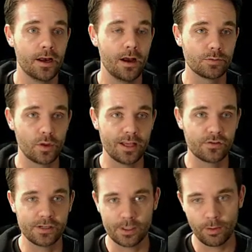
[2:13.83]
So that's
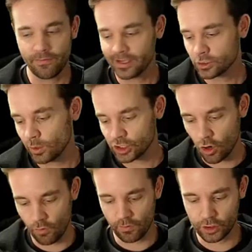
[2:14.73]
very simple. If I switch
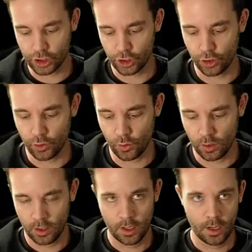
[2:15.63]
over to
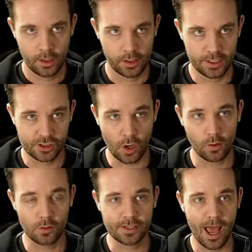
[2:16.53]
the
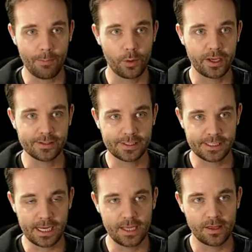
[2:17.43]
Sonos app, we can
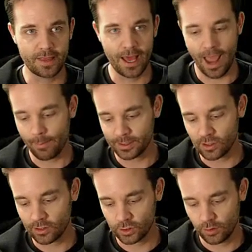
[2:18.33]
see that app is
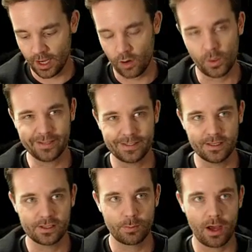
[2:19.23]
also there. We can see
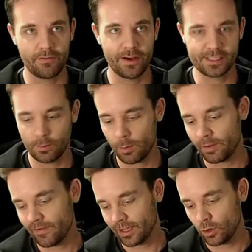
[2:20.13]
the Spotify symbol, but
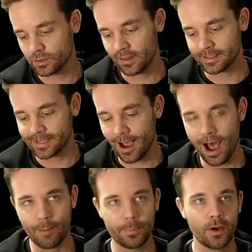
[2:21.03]
if I go to the
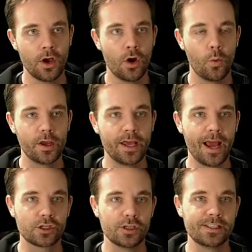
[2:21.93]
top, we can
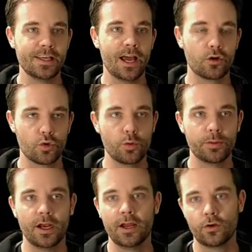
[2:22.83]
actually see that group
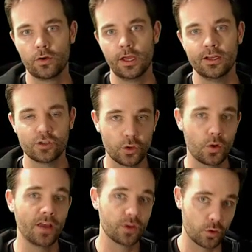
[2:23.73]
that I created. So you
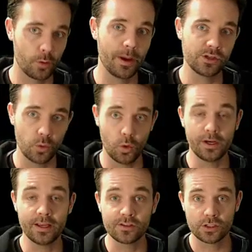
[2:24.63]
create the group as you would
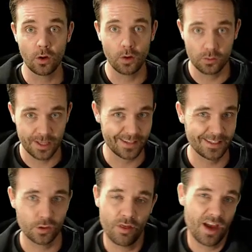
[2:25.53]
in Sonos. That's
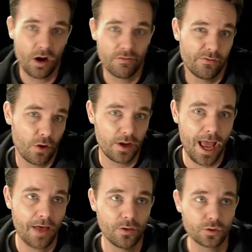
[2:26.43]
still there if you've already
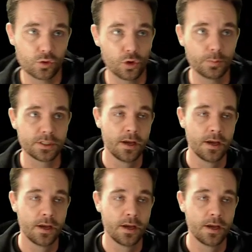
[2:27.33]
had those groups.